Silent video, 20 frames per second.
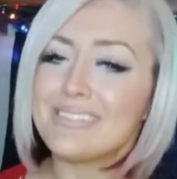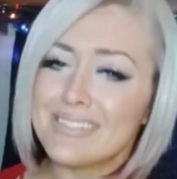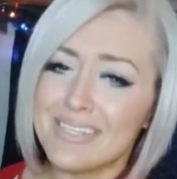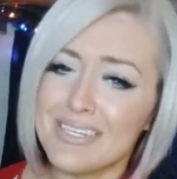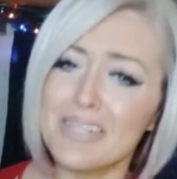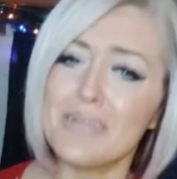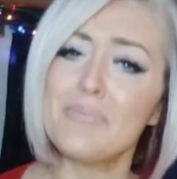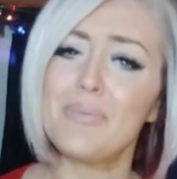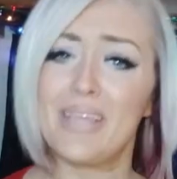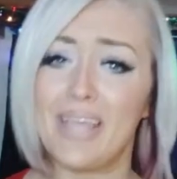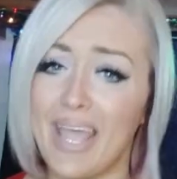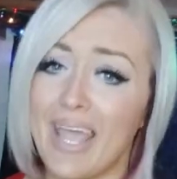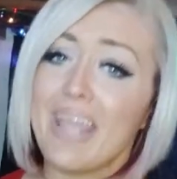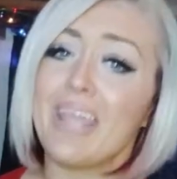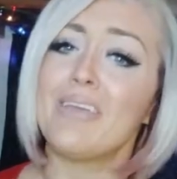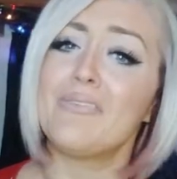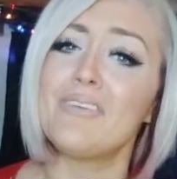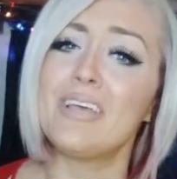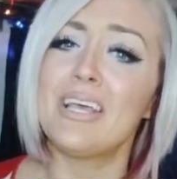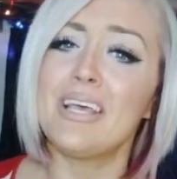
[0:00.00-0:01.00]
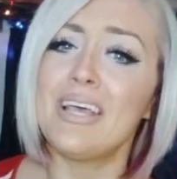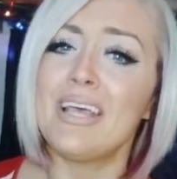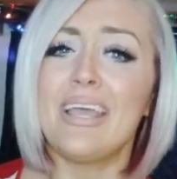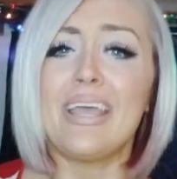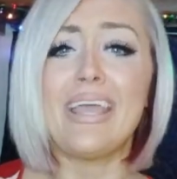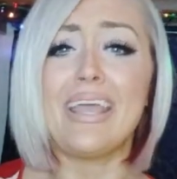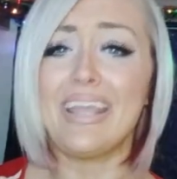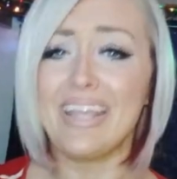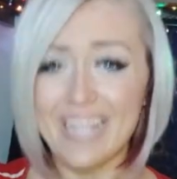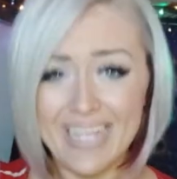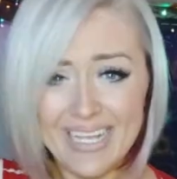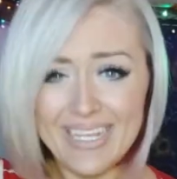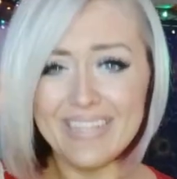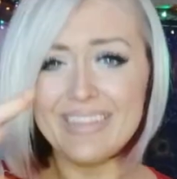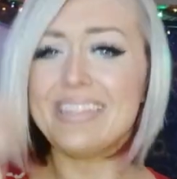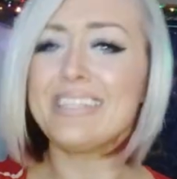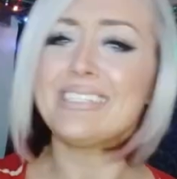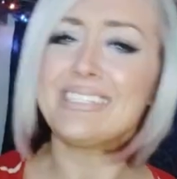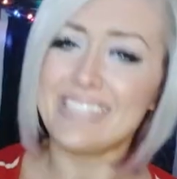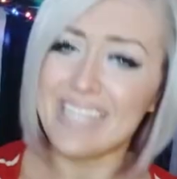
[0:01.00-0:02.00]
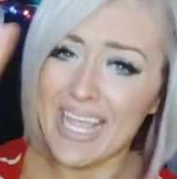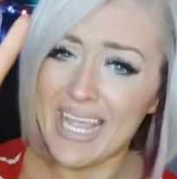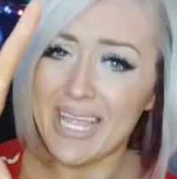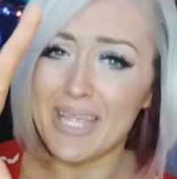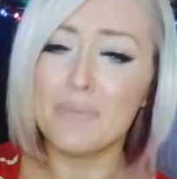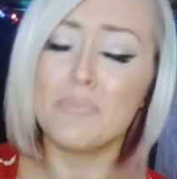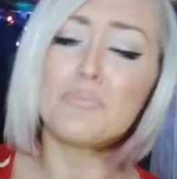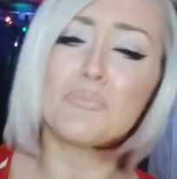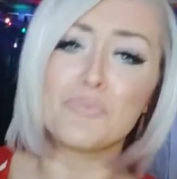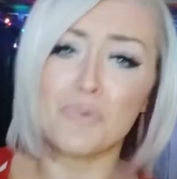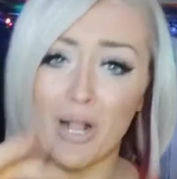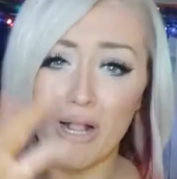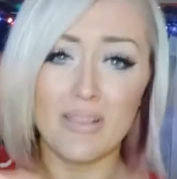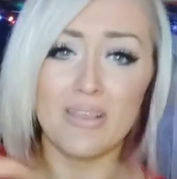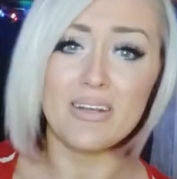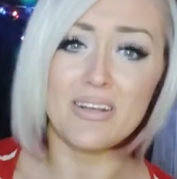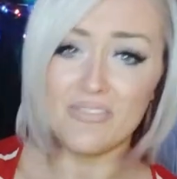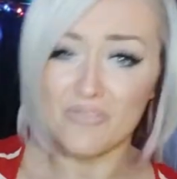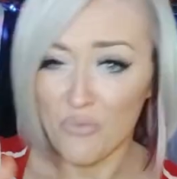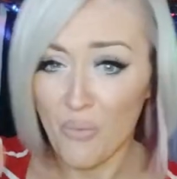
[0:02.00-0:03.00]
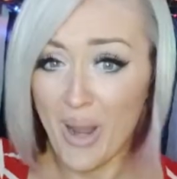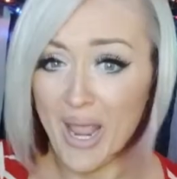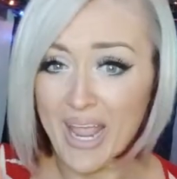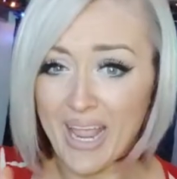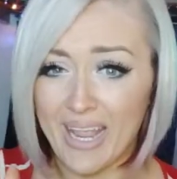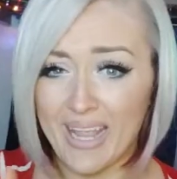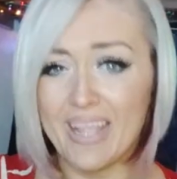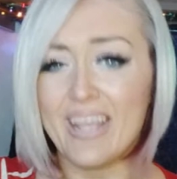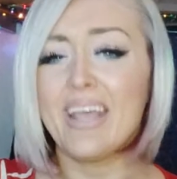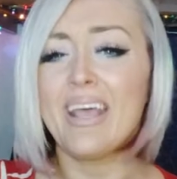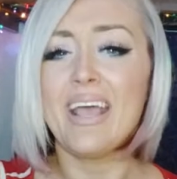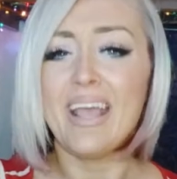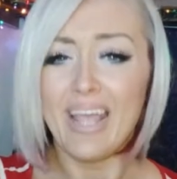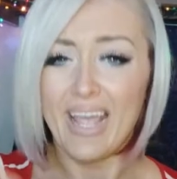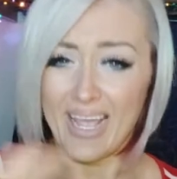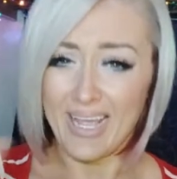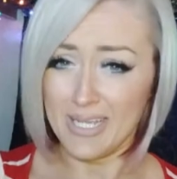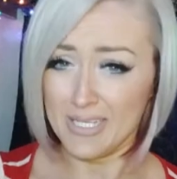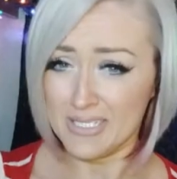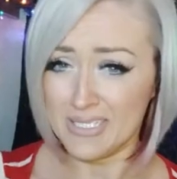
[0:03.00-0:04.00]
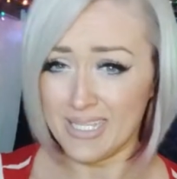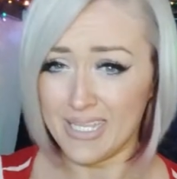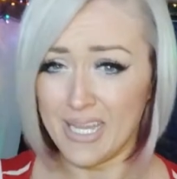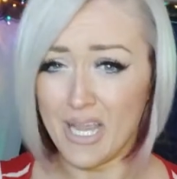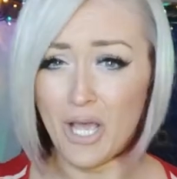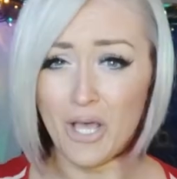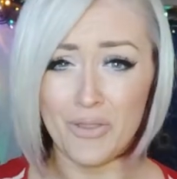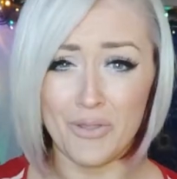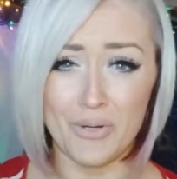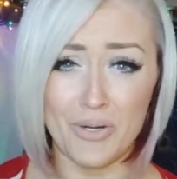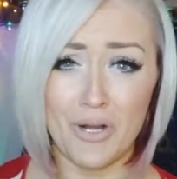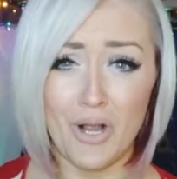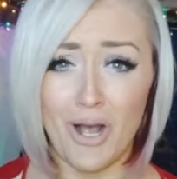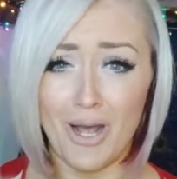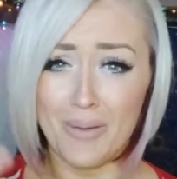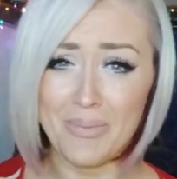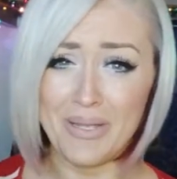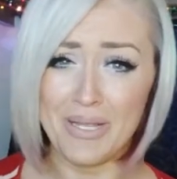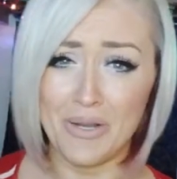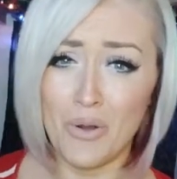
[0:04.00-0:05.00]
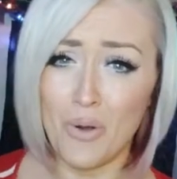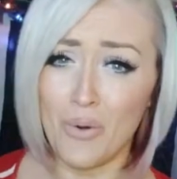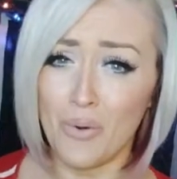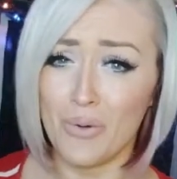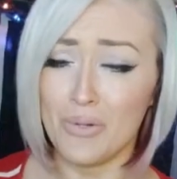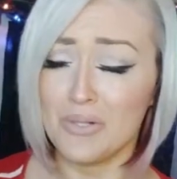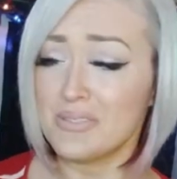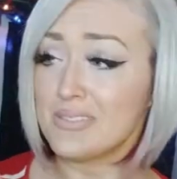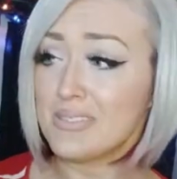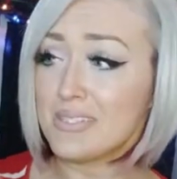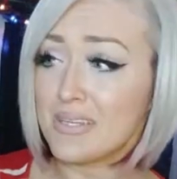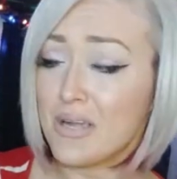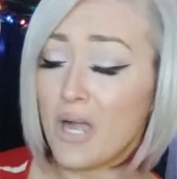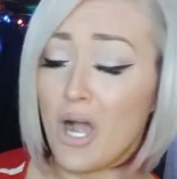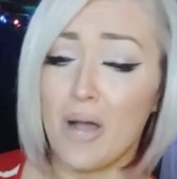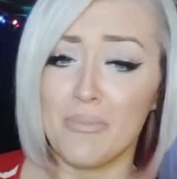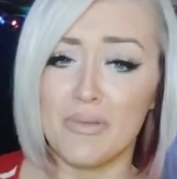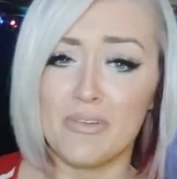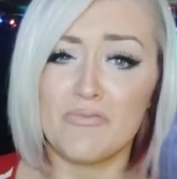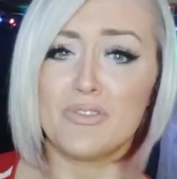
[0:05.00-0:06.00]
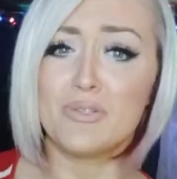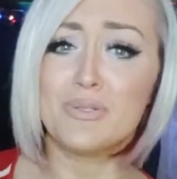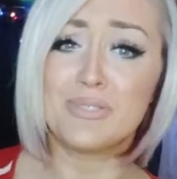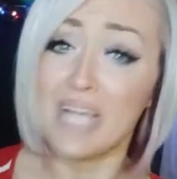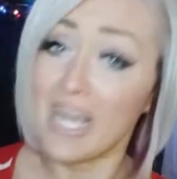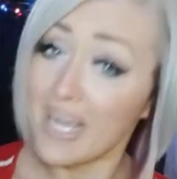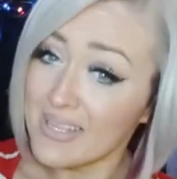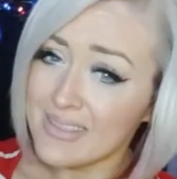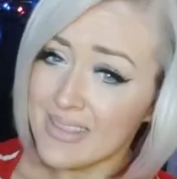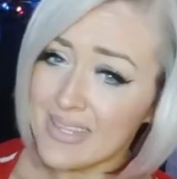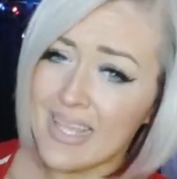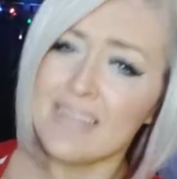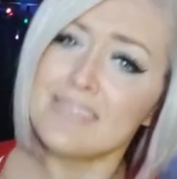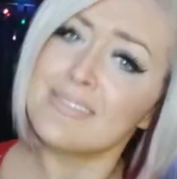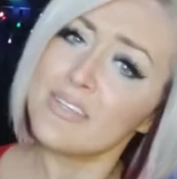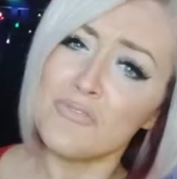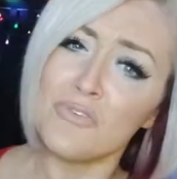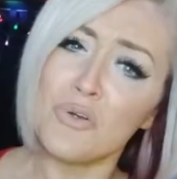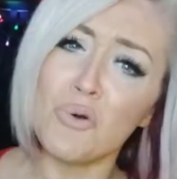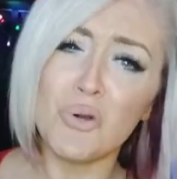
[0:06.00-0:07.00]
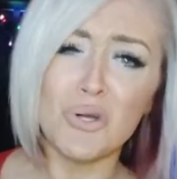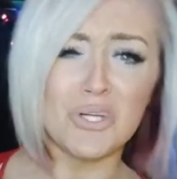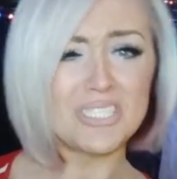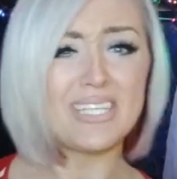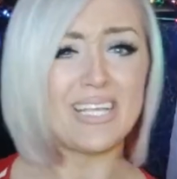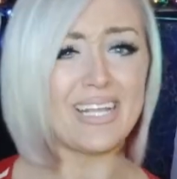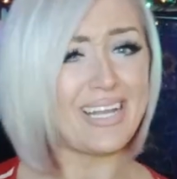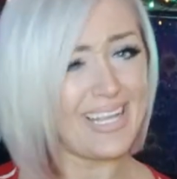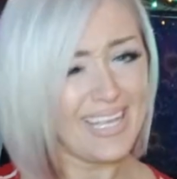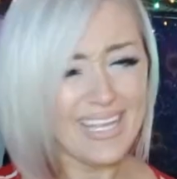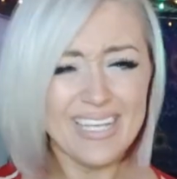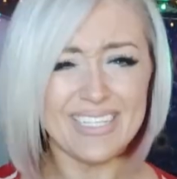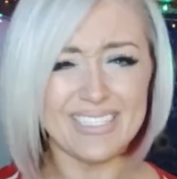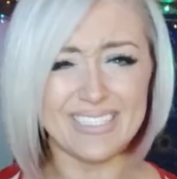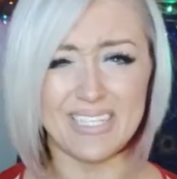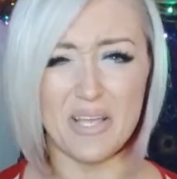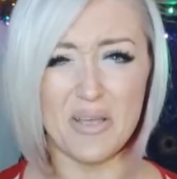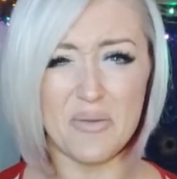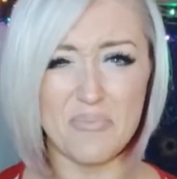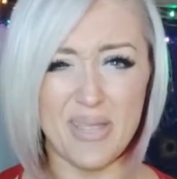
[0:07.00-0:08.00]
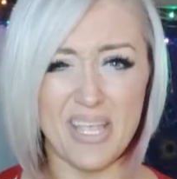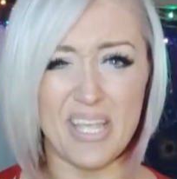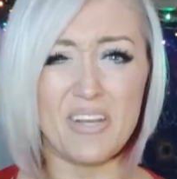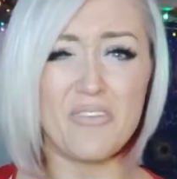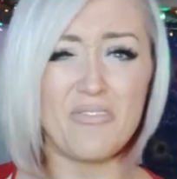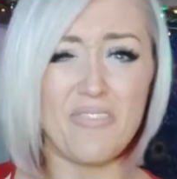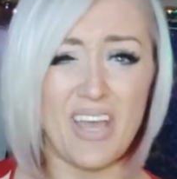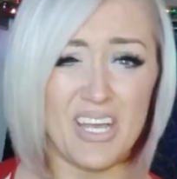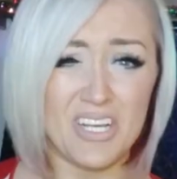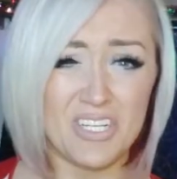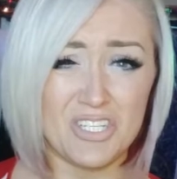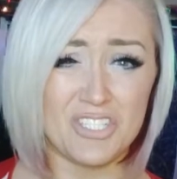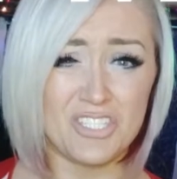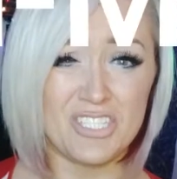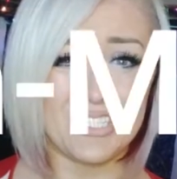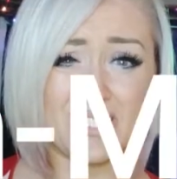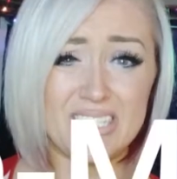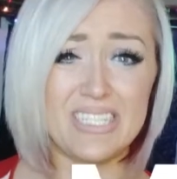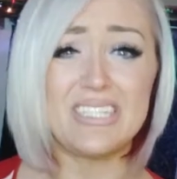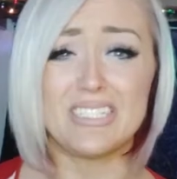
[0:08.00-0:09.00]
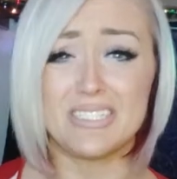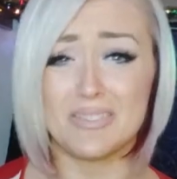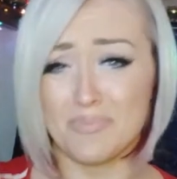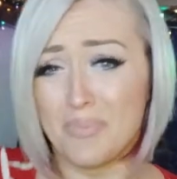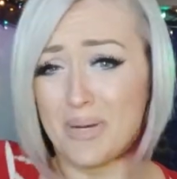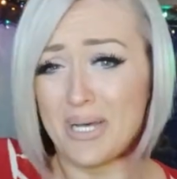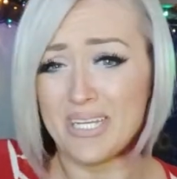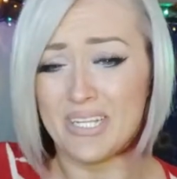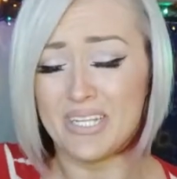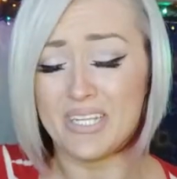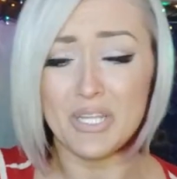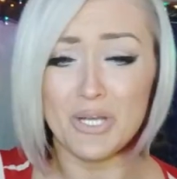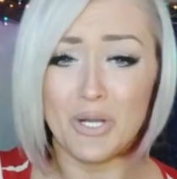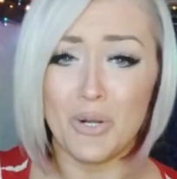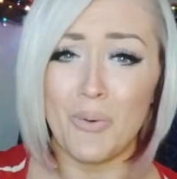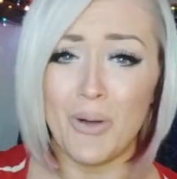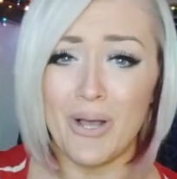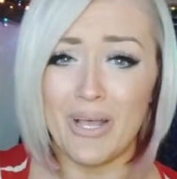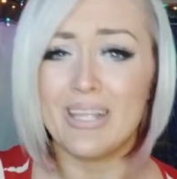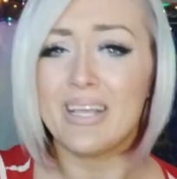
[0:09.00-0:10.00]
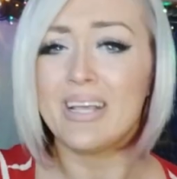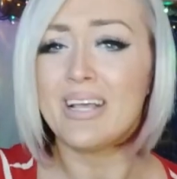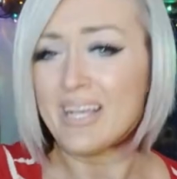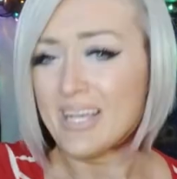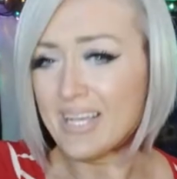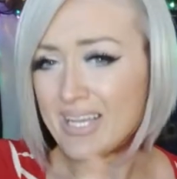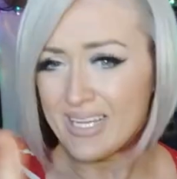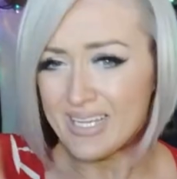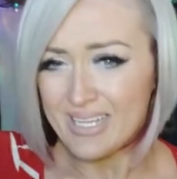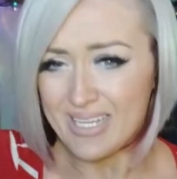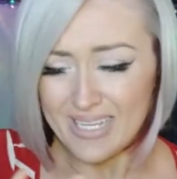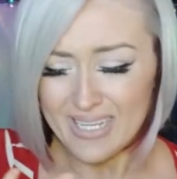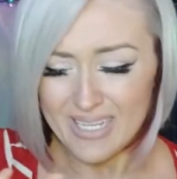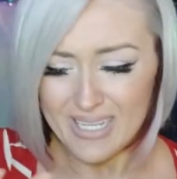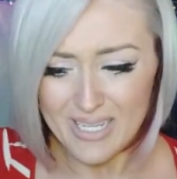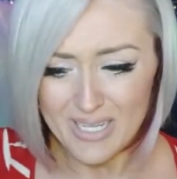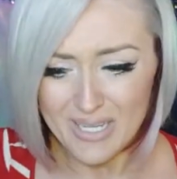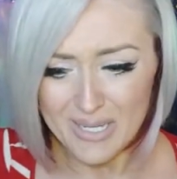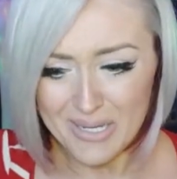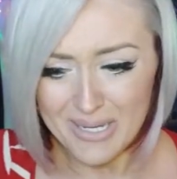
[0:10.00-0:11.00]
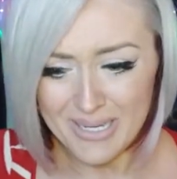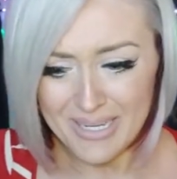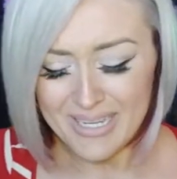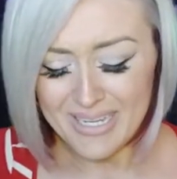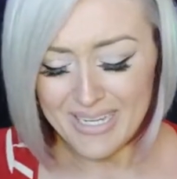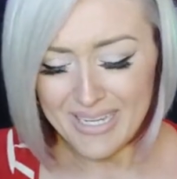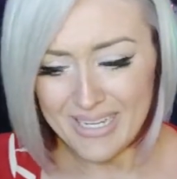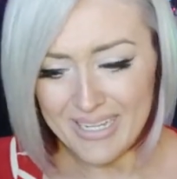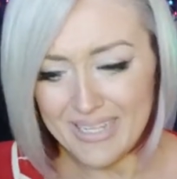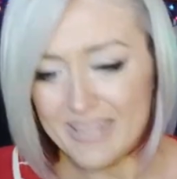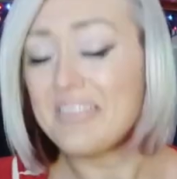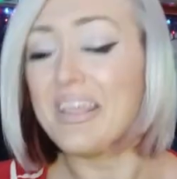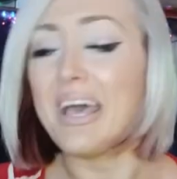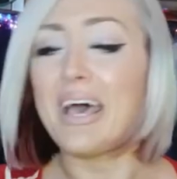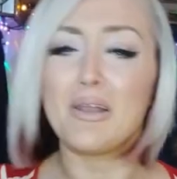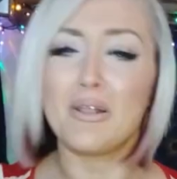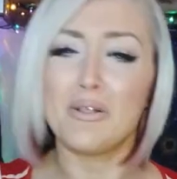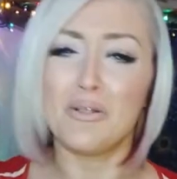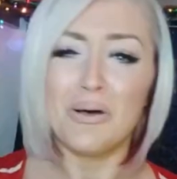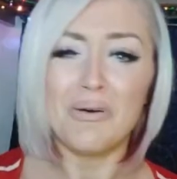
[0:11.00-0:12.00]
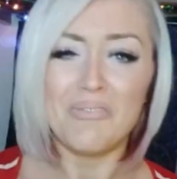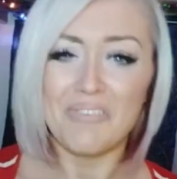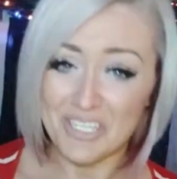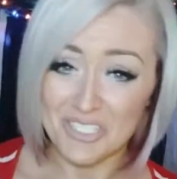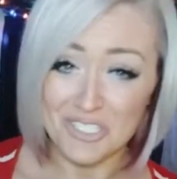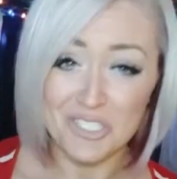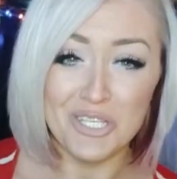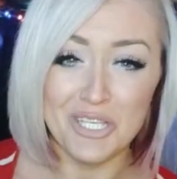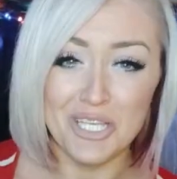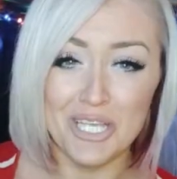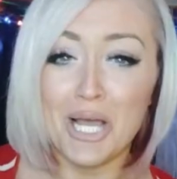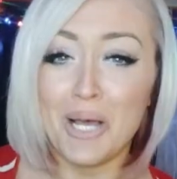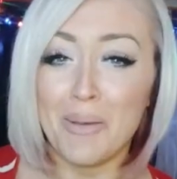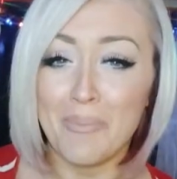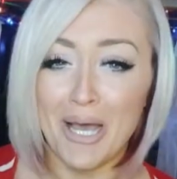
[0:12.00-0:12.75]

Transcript: is going to behave in the same relative way as the other common colds and common flus, unless of course it is a manufactured disease. But you know what? That'll eventually come